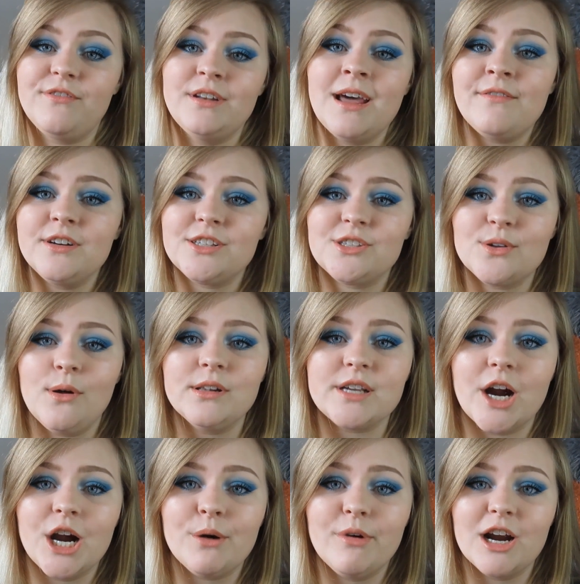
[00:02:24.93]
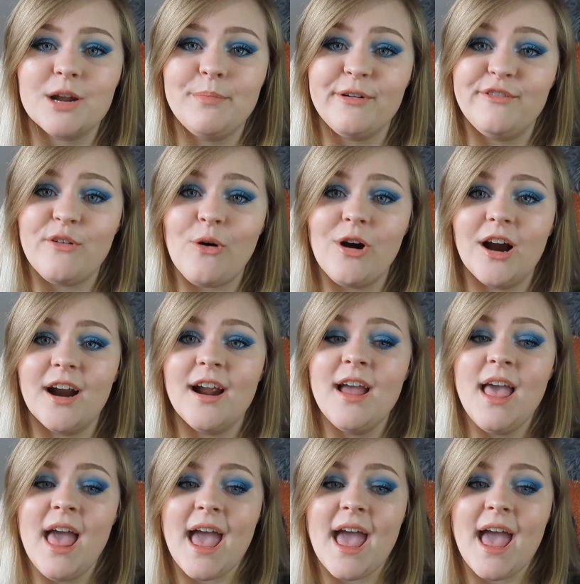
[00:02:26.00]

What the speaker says: never sold artwork before